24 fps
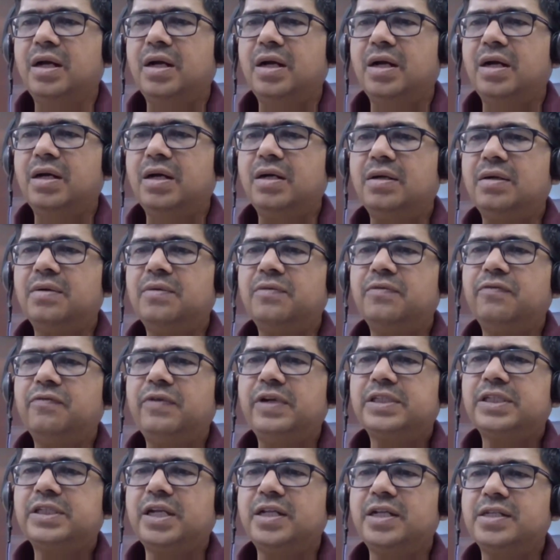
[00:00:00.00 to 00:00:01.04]

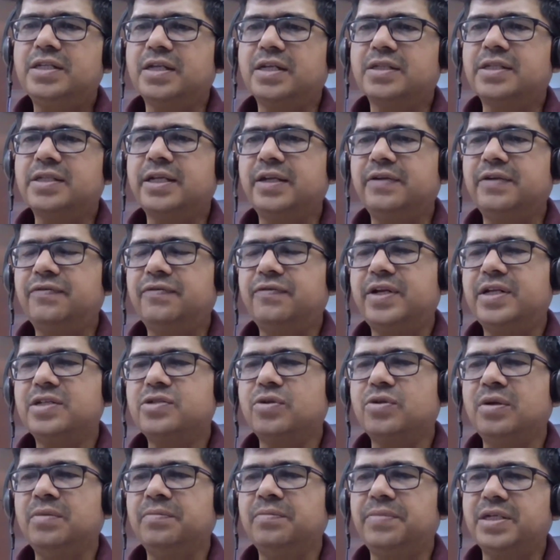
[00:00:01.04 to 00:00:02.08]
Vaishali is asking if
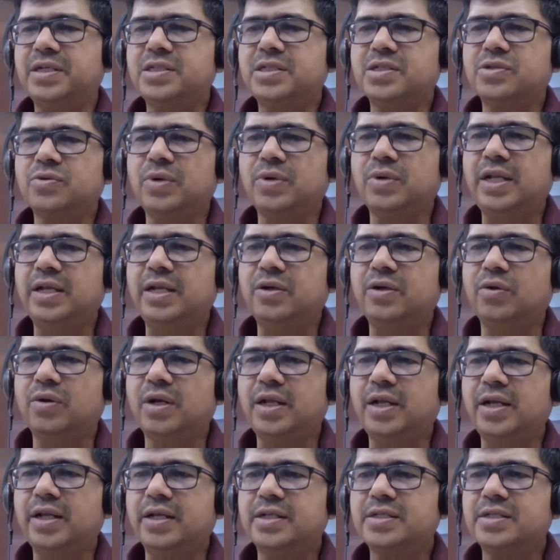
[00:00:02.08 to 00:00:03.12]
CREST Olympiads is only an
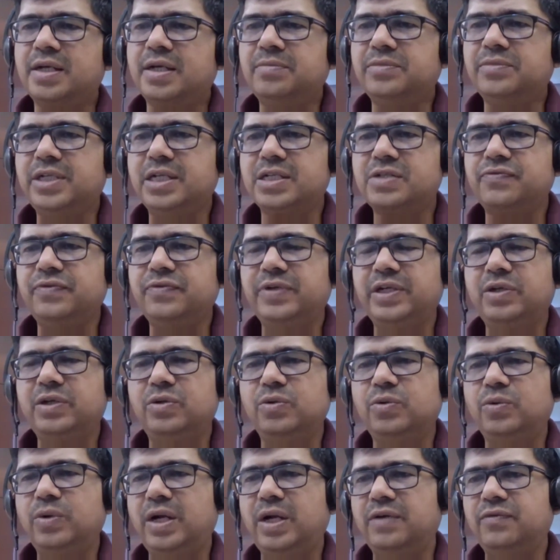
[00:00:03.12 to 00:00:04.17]
online exam. Yes, we
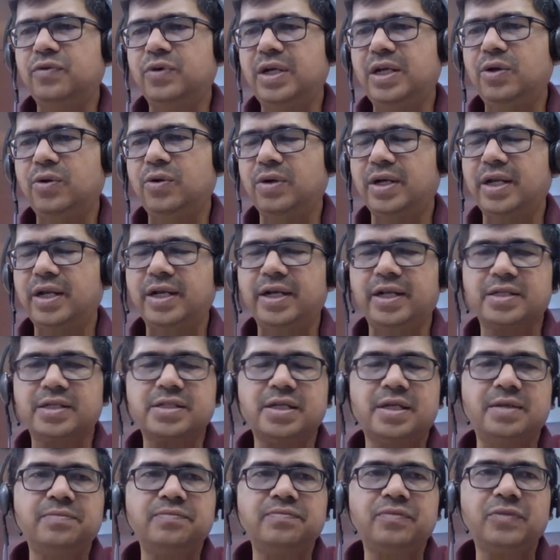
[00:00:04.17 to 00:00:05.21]
do have only online
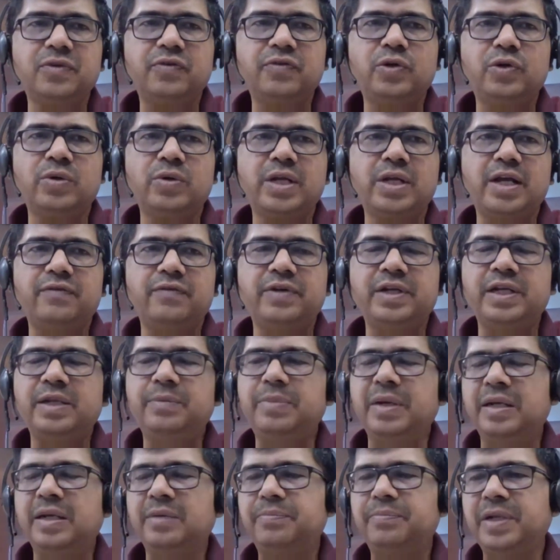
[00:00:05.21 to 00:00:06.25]
exam. We don't have any
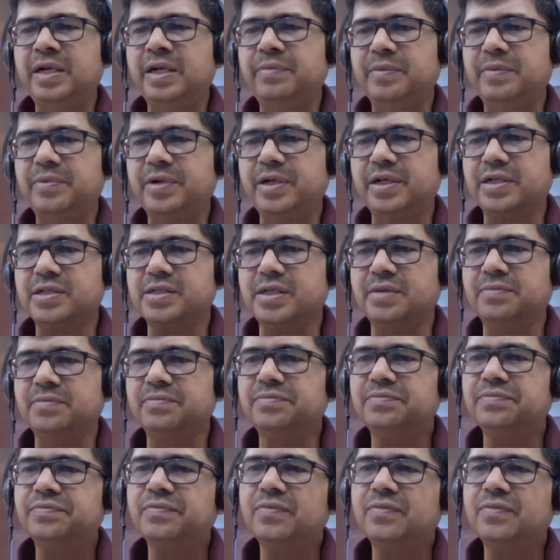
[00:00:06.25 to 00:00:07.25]
pen and paper exam.